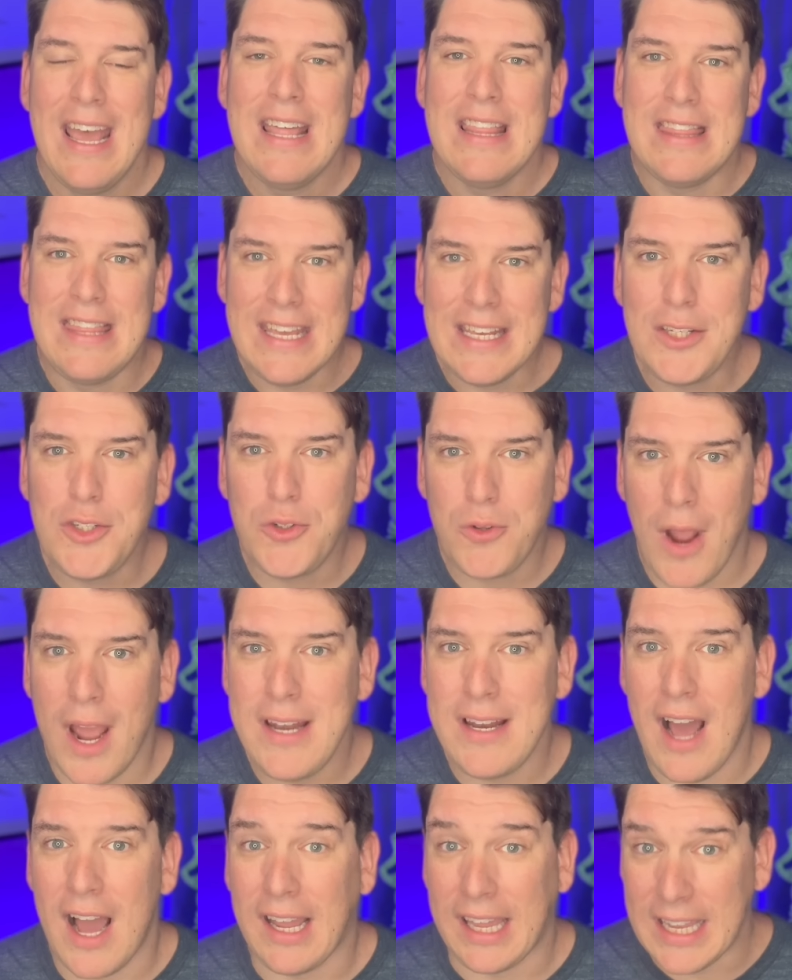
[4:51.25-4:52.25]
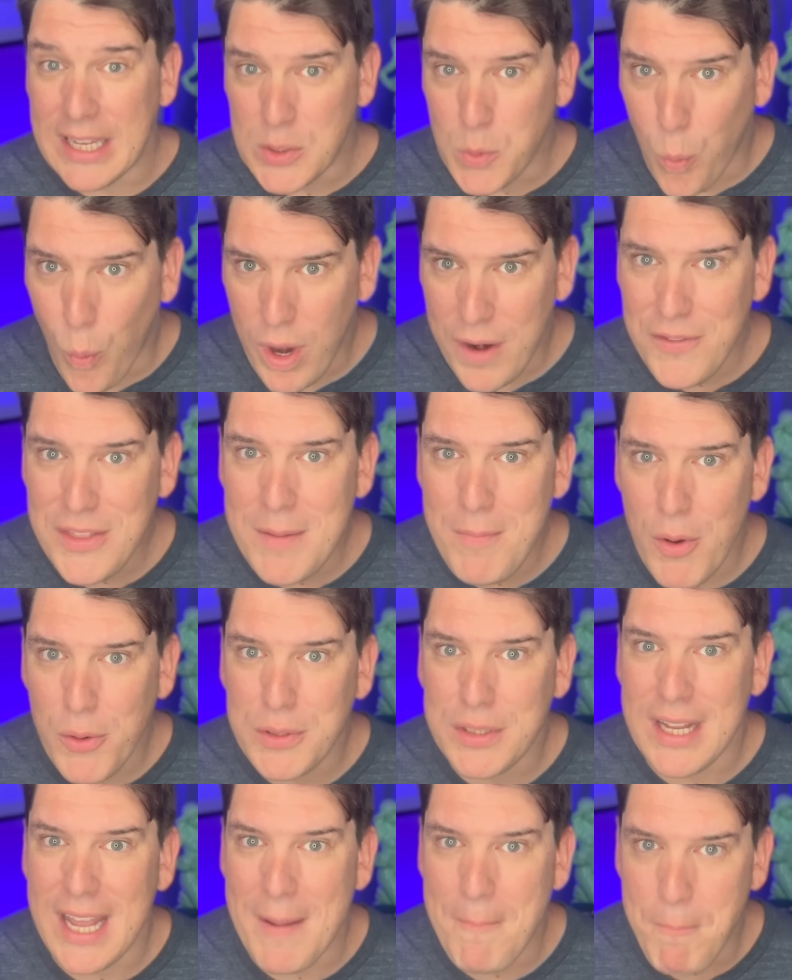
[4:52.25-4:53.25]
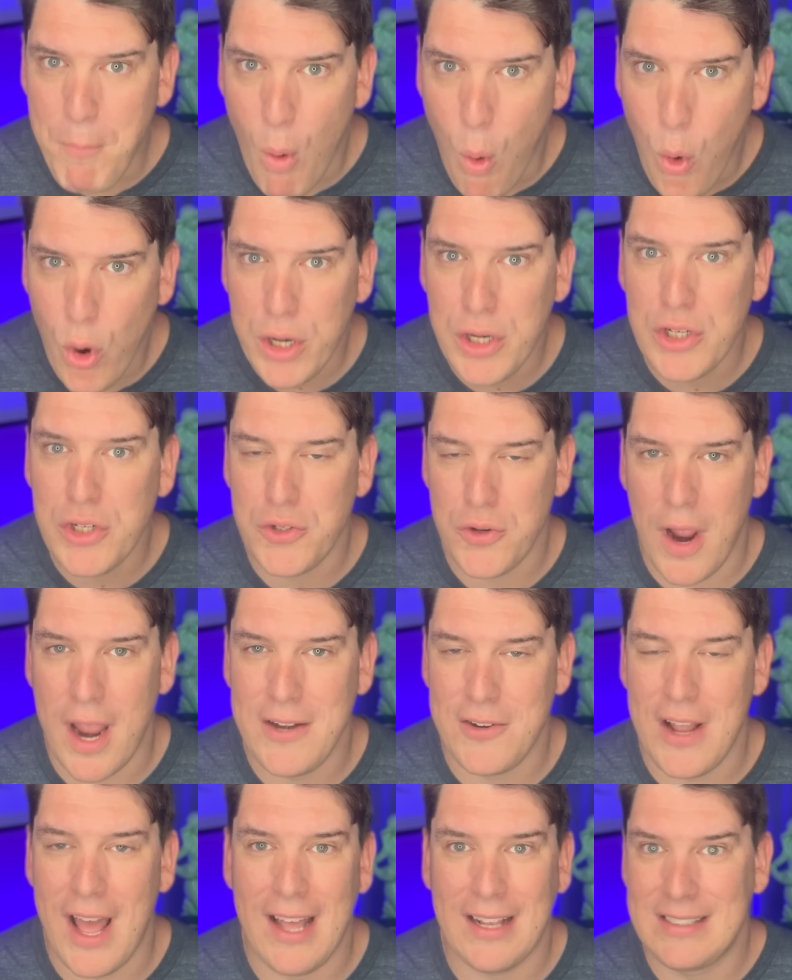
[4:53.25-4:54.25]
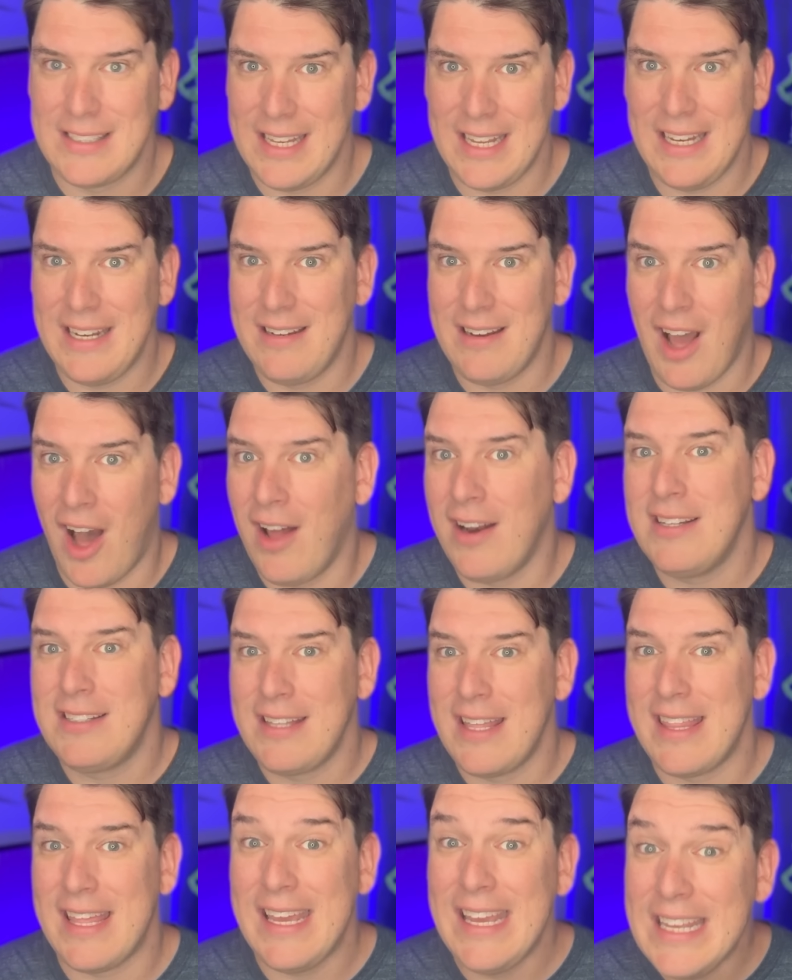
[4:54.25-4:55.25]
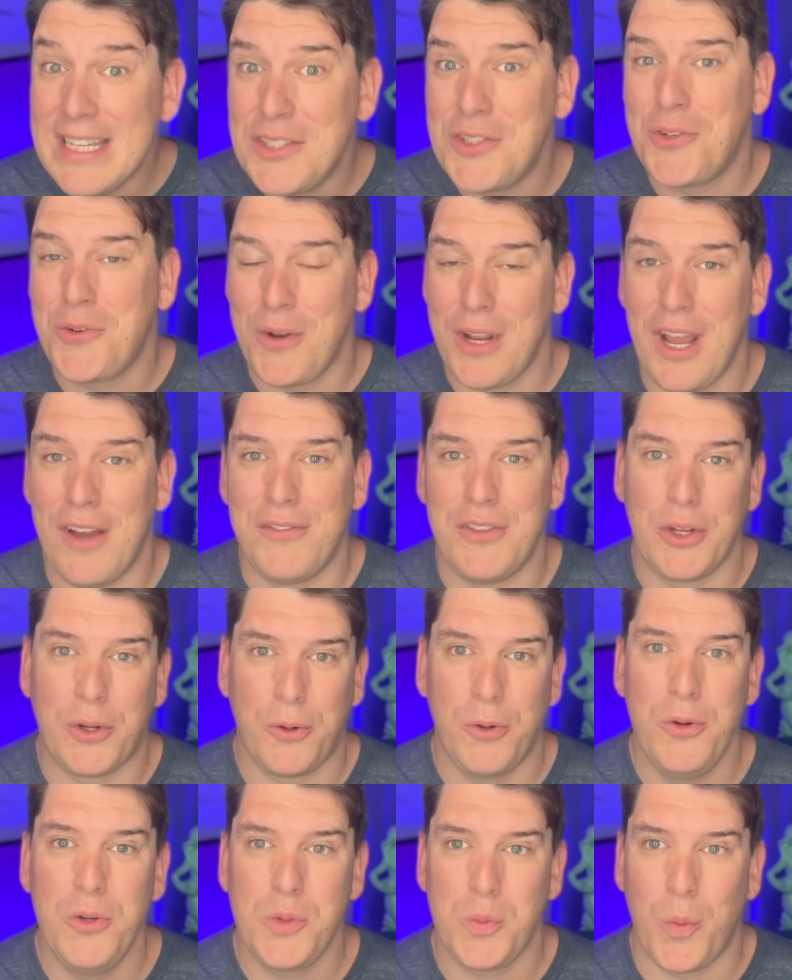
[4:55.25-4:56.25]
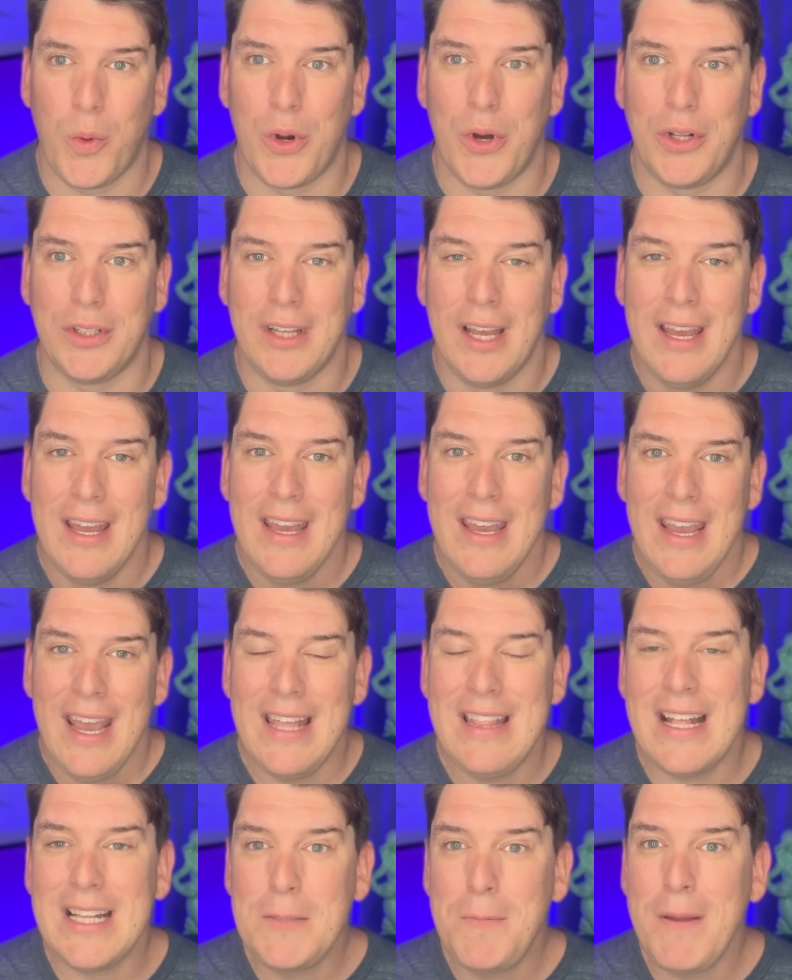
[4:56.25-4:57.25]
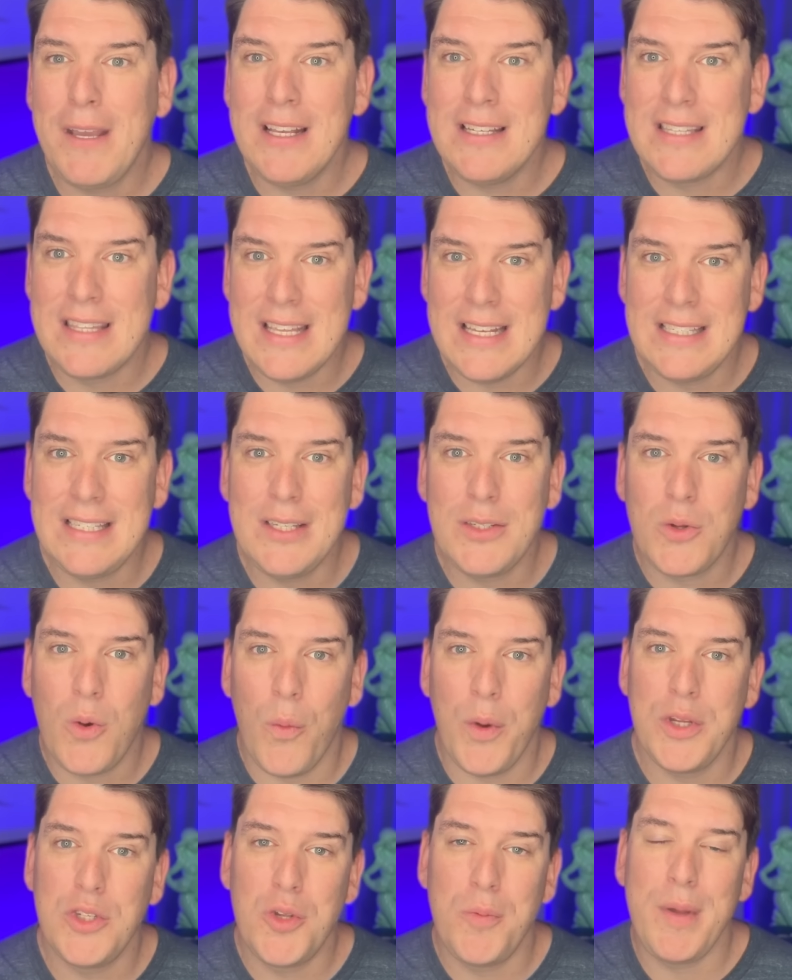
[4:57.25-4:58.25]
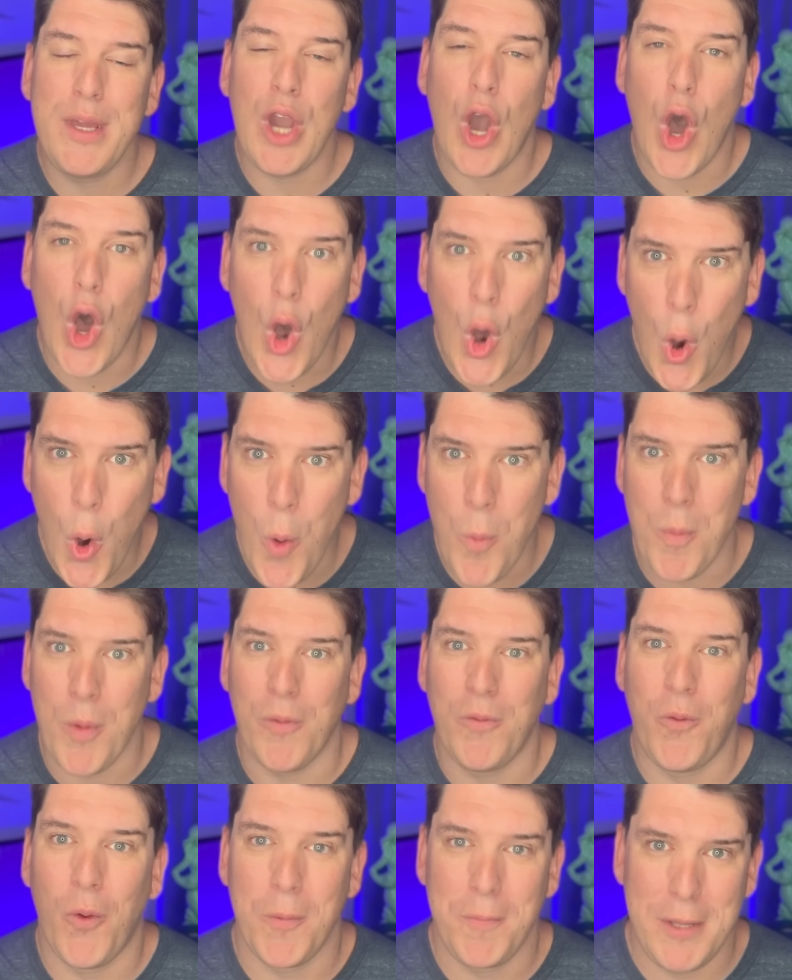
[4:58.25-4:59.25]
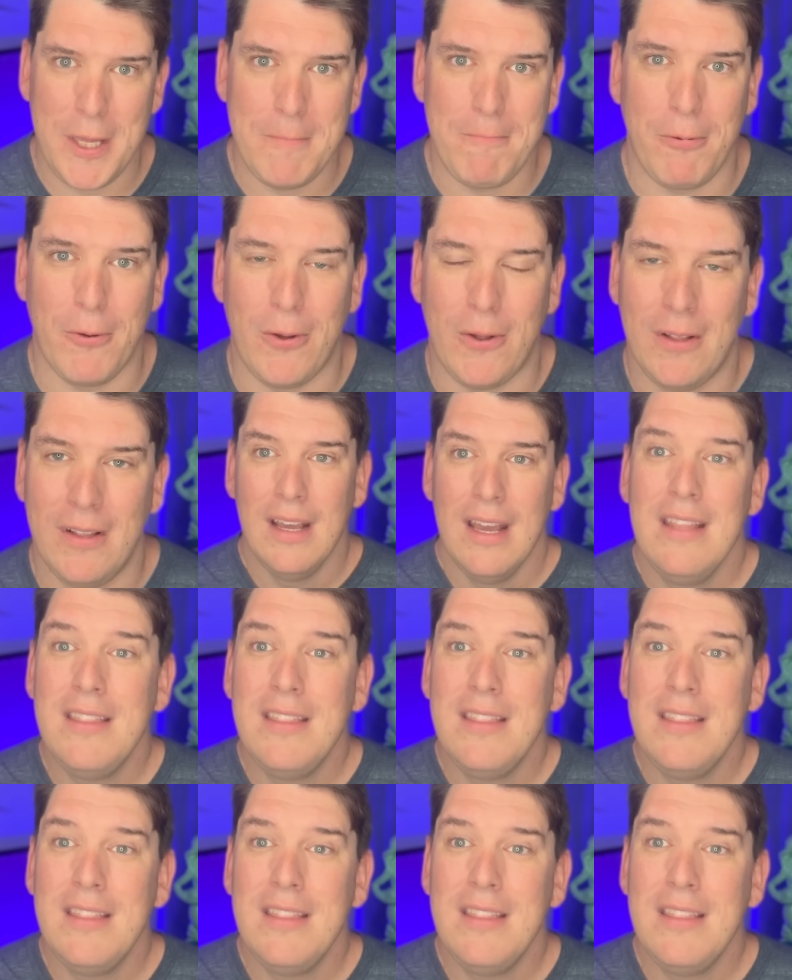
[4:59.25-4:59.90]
This dry dock is one of the most important dry docks in honestly the history of the cruise world, and that's because this is going to be home for people.